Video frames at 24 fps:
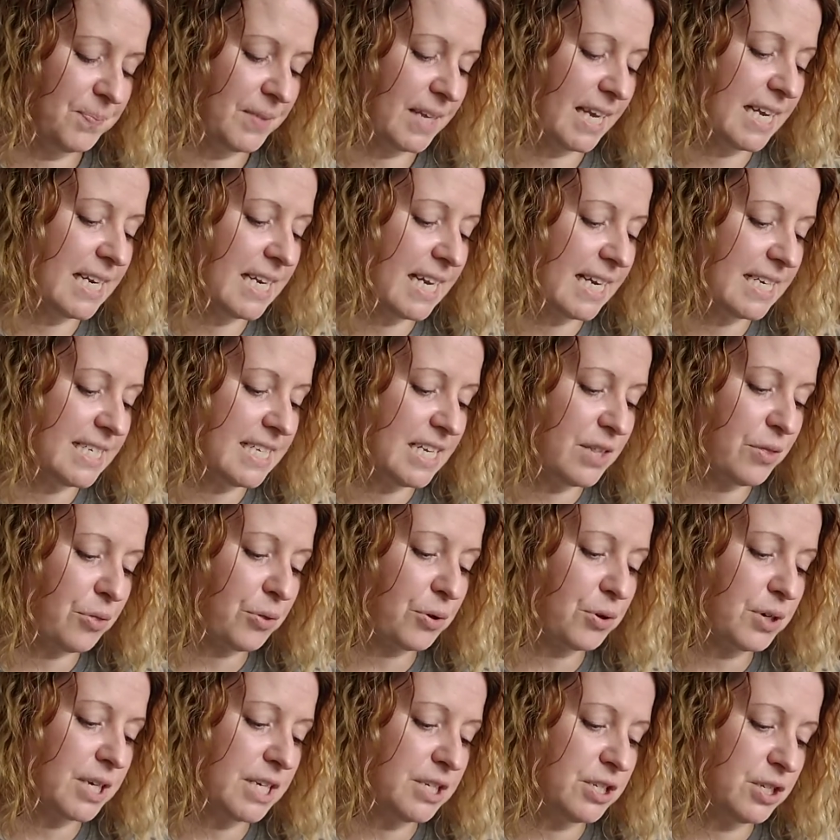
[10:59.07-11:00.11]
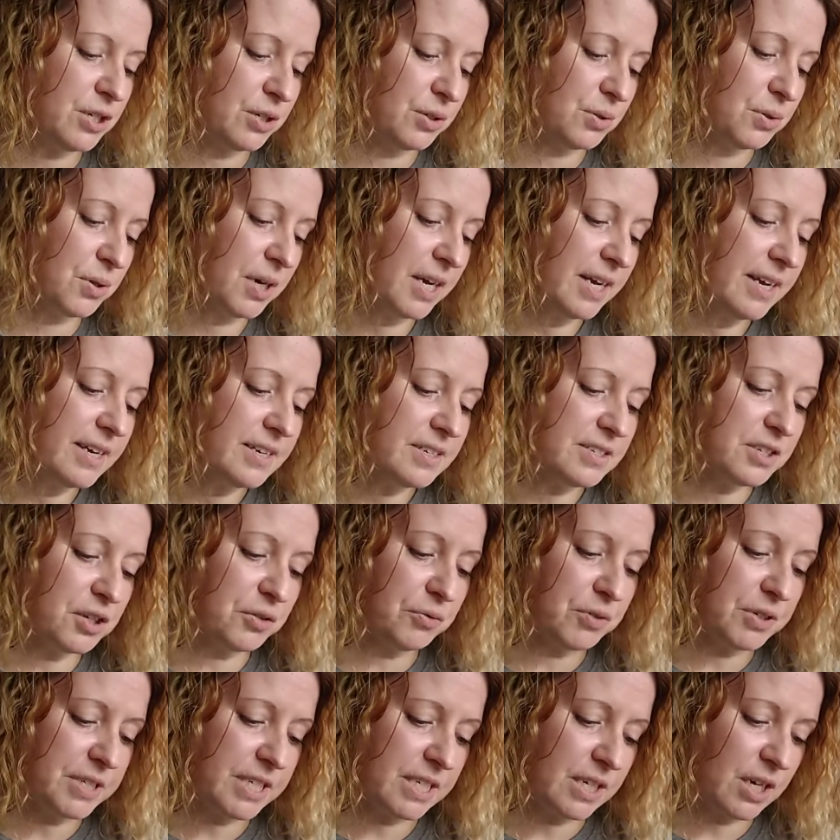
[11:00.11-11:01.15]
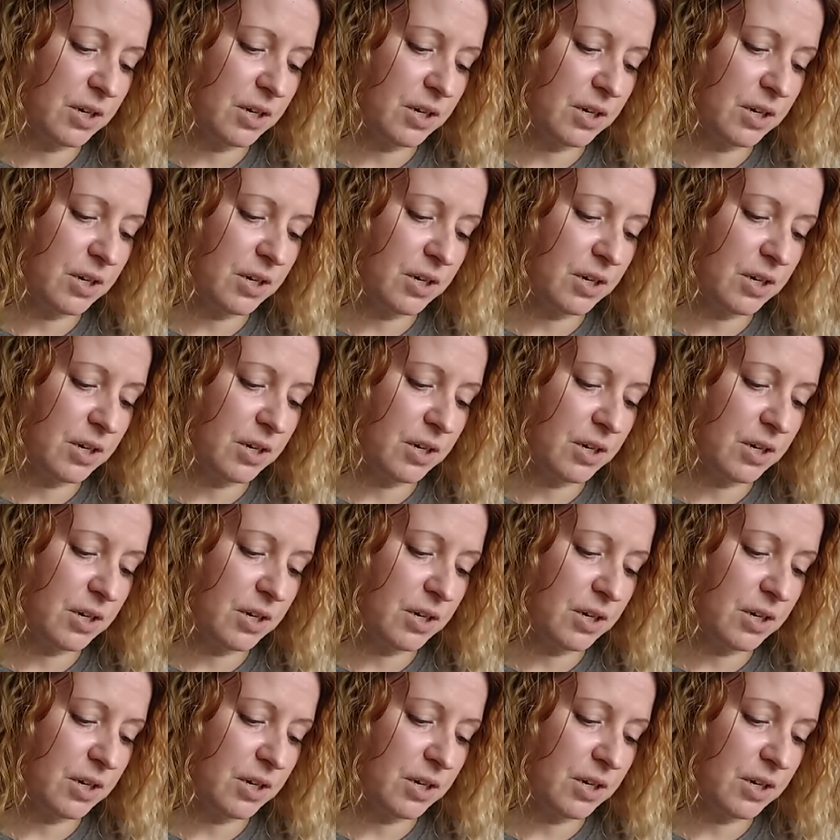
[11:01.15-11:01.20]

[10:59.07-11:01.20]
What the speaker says: In 1932, Silverton